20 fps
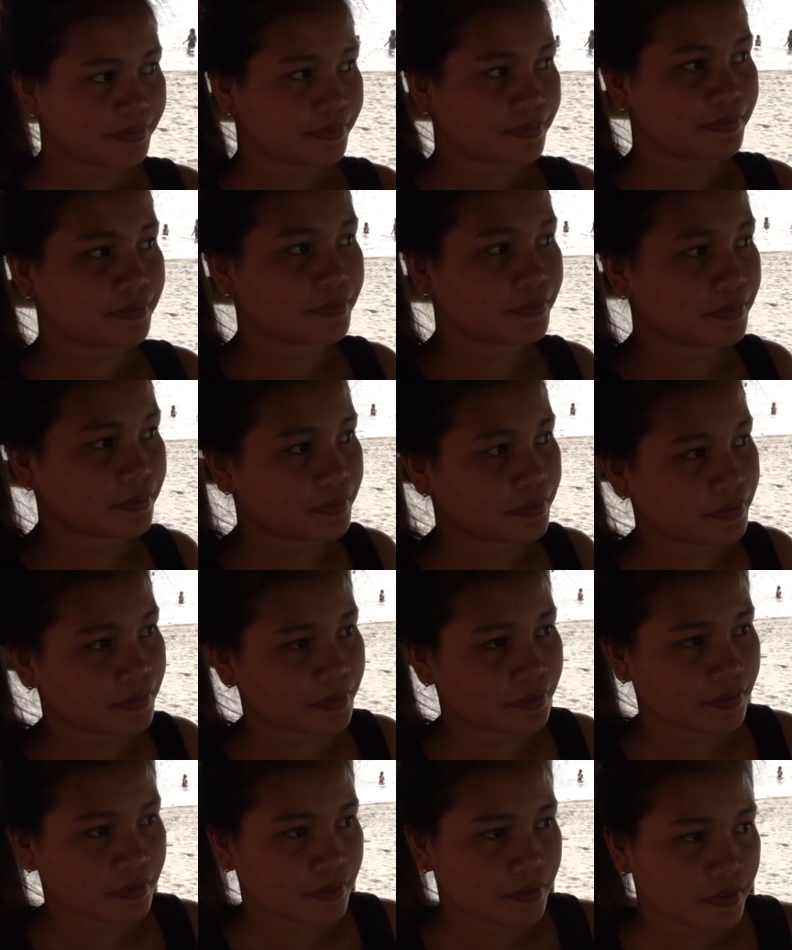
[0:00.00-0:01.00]
Why not?
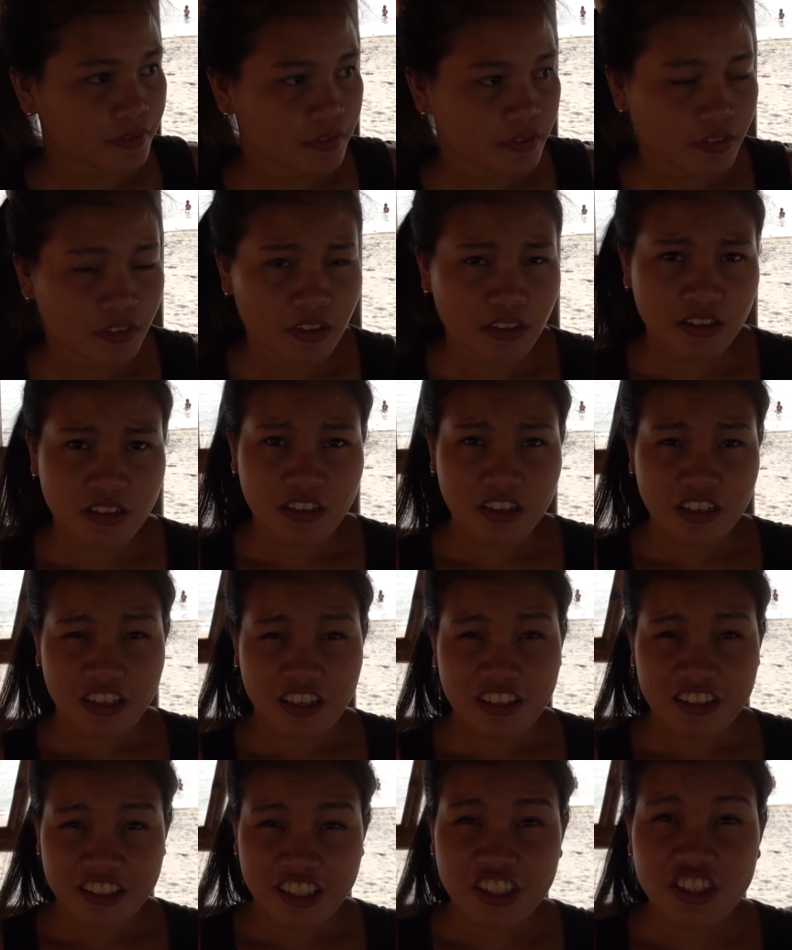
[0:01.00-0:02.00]

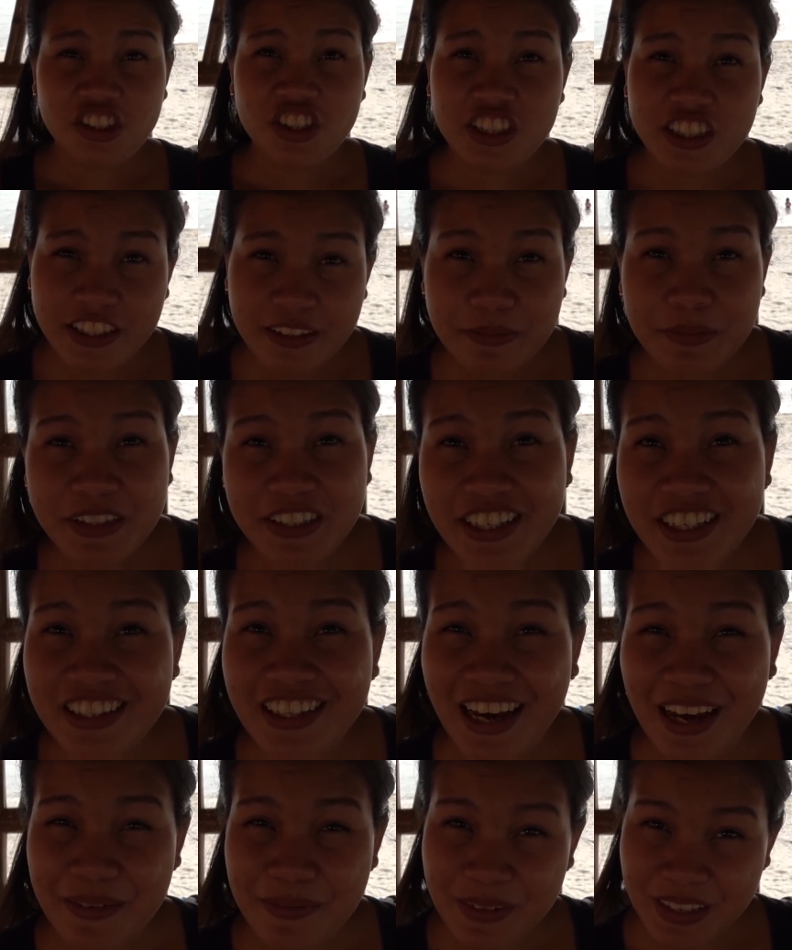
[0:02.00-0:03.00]
Did you see me that
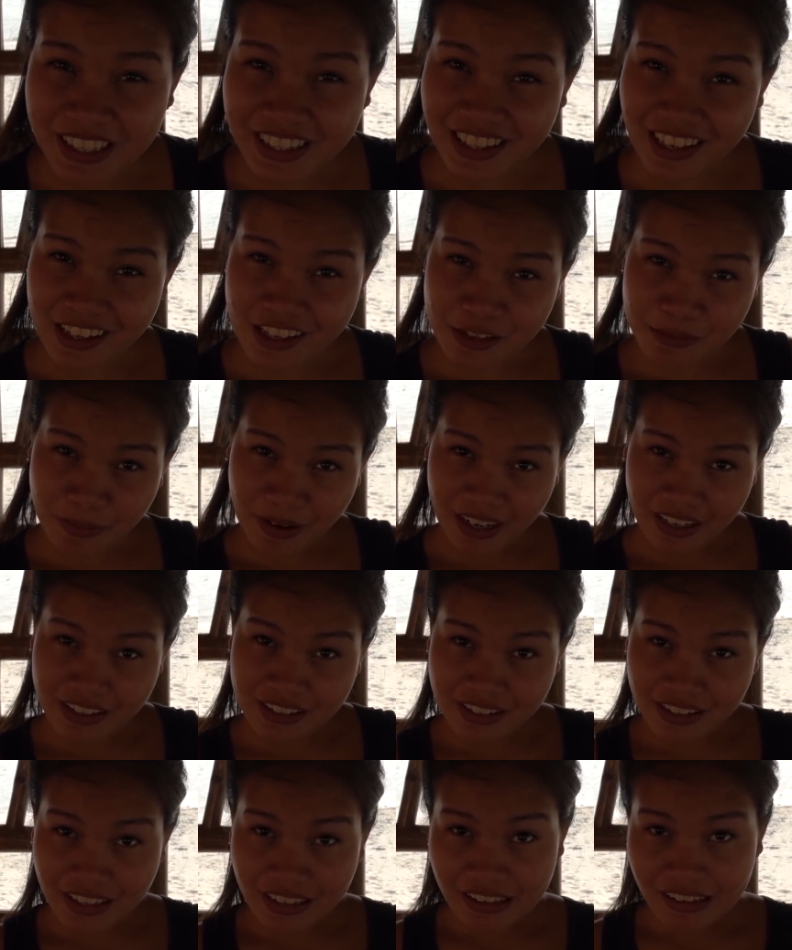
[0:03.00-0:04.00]
I eat a
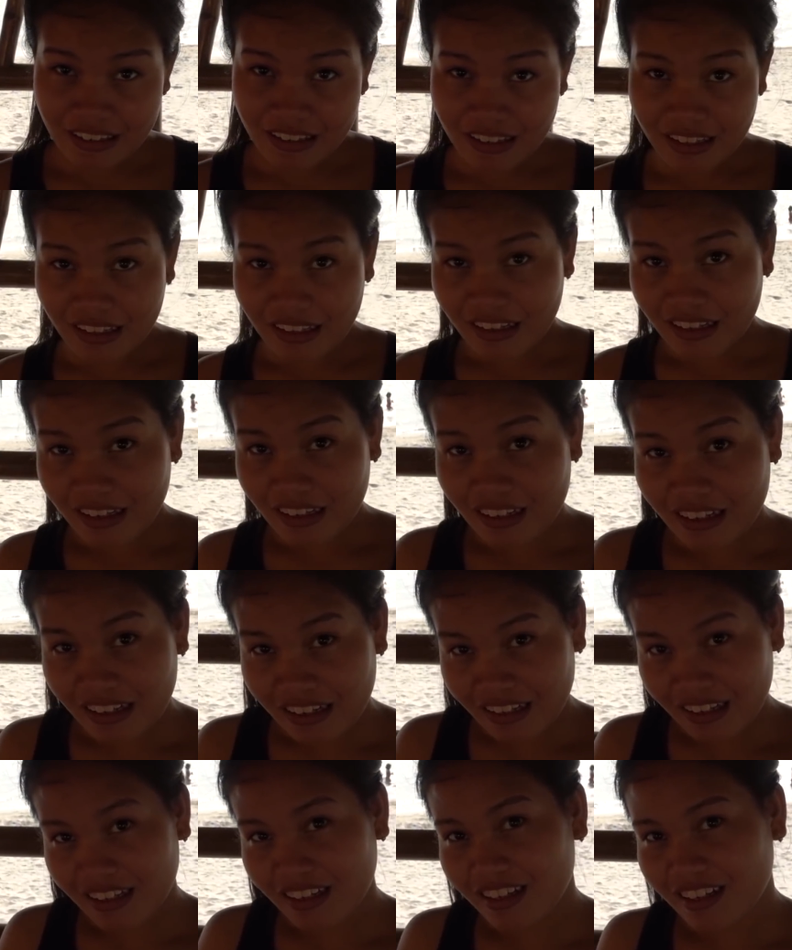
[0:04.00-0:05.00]
spicy? Maybe
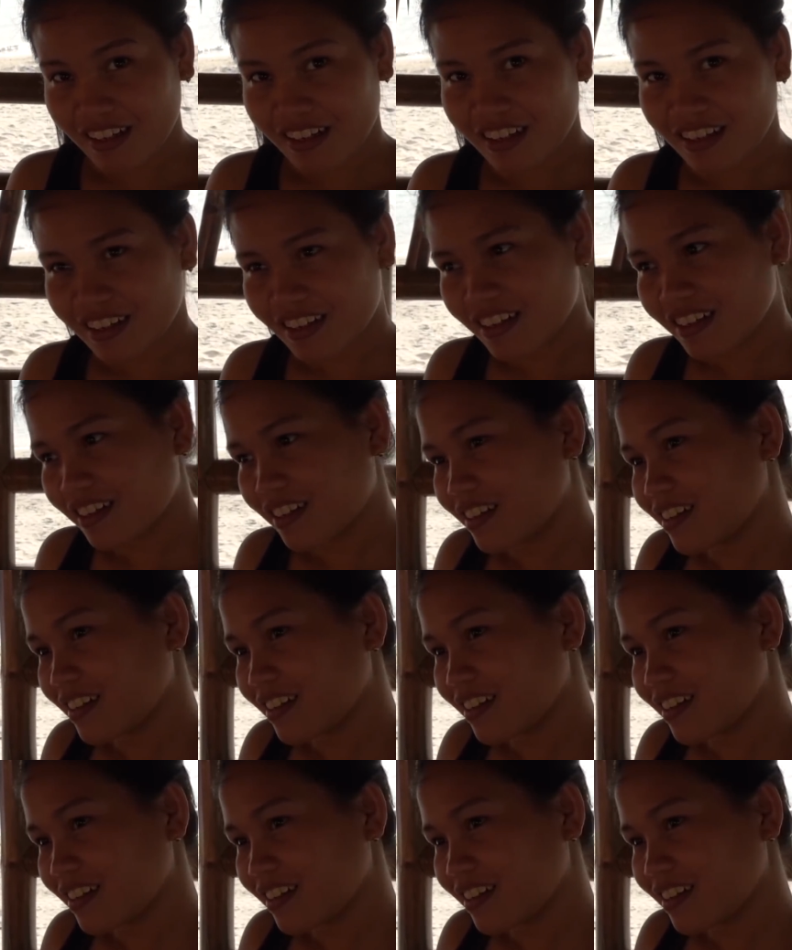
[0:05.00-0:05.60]
you'd eat anything.